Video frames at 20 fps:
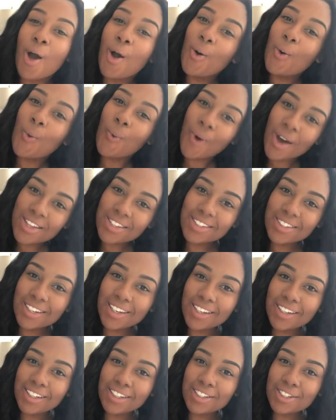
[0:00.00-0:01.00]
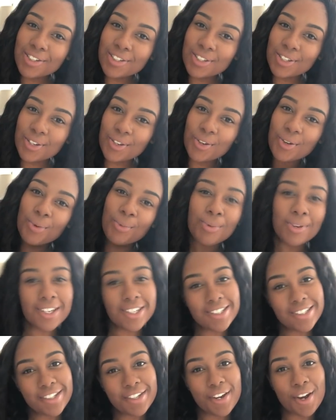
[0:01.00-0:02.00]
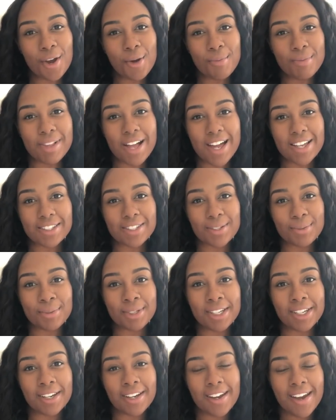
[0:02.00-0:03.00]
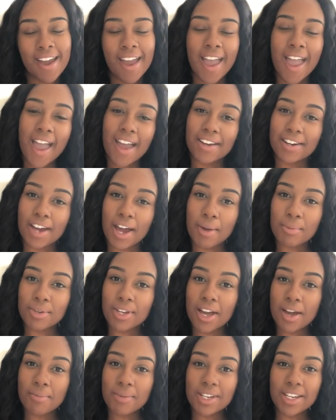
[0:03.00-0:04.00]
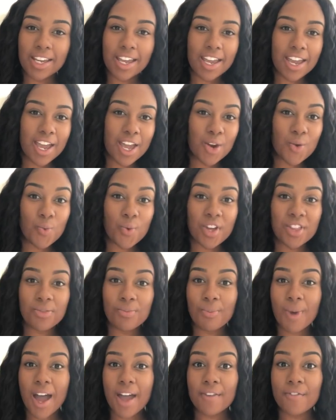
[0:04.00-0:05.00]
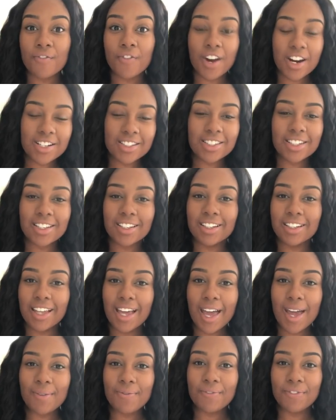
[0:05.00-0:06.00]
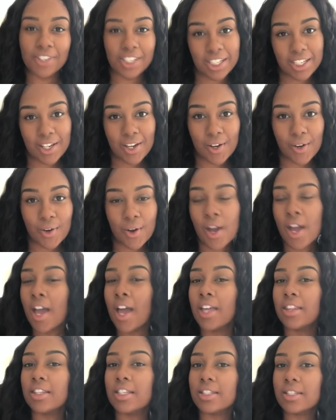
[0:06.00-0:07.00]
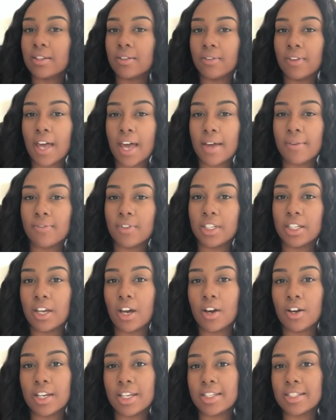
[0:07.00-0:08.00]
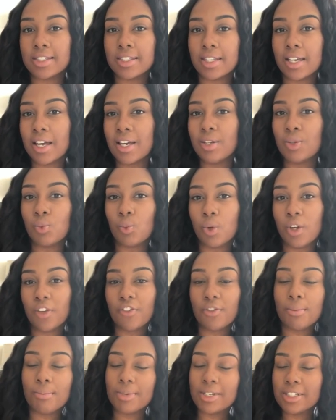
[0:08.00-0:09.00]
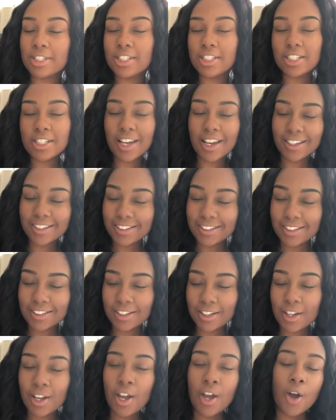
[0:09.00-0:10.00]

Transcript: What's good, YouTube? It's your girl Blossom here, and I'm coming in with my first collab video. This collab video is done with Miss China,